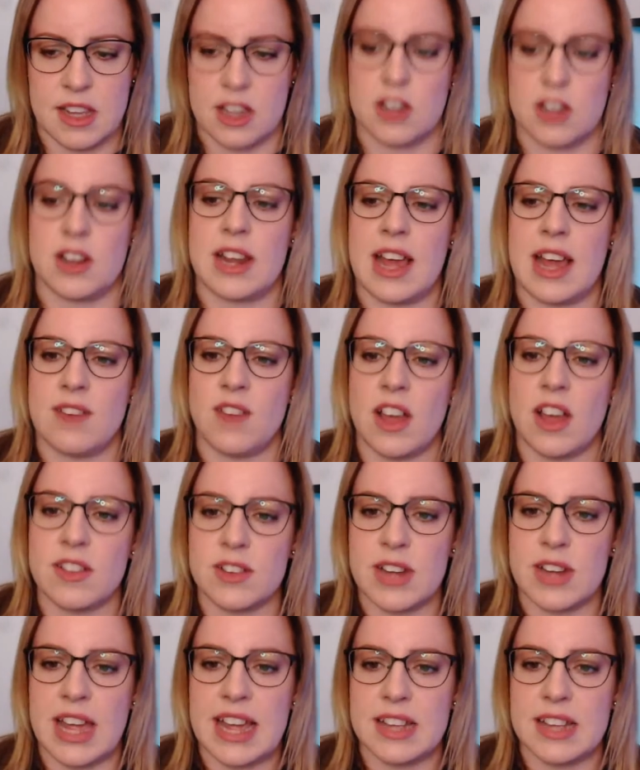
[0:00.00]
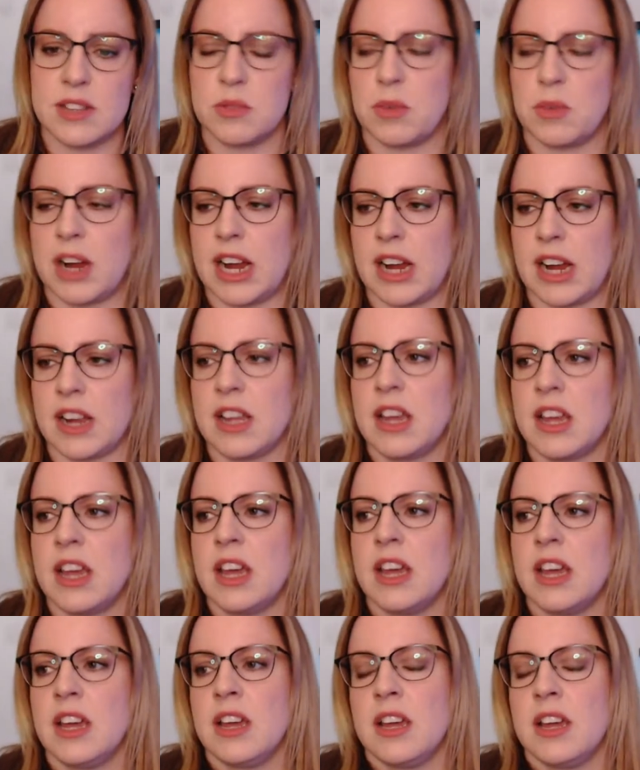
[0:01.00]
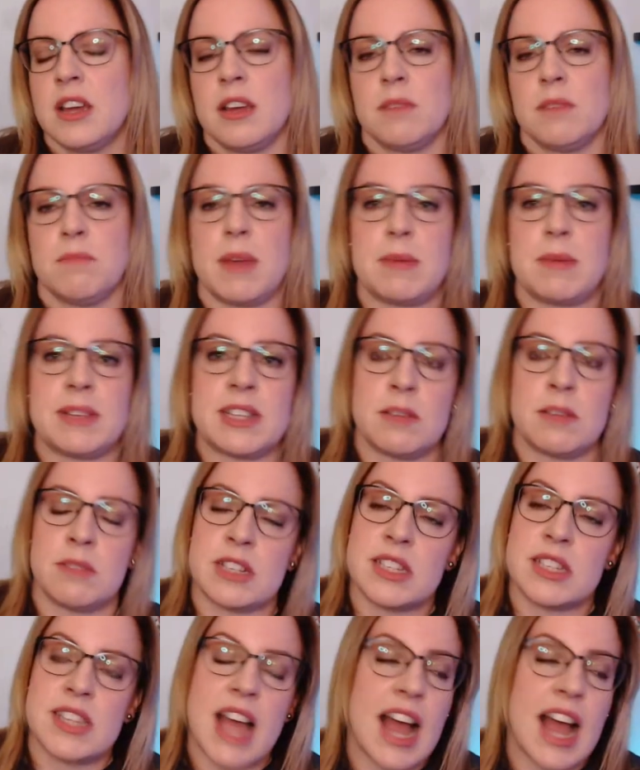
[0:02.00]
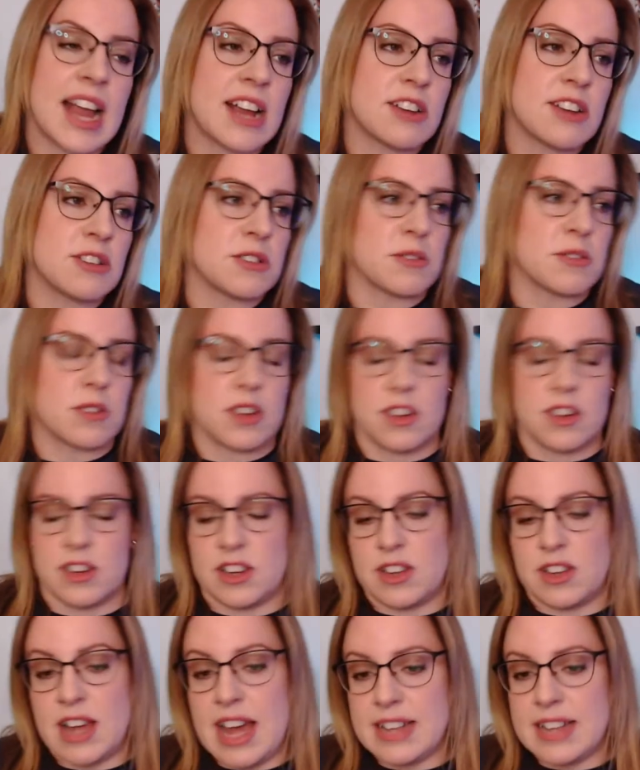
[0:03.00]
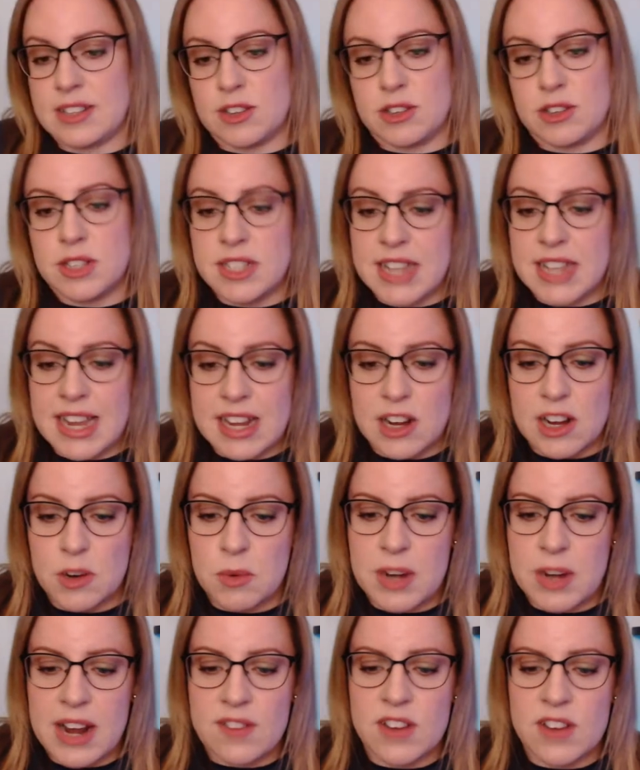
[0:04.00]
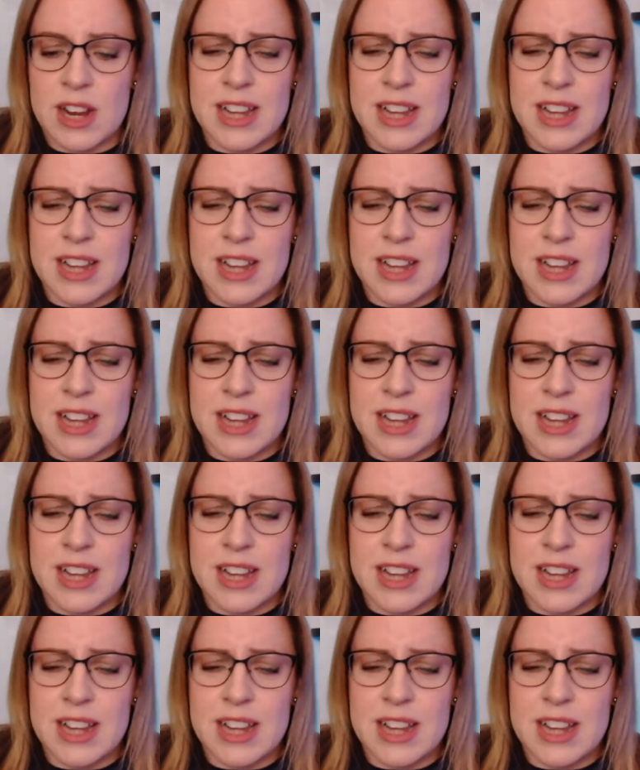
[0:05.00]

You're going to have other days where maybe someone's tired or you guys are sick or whatever,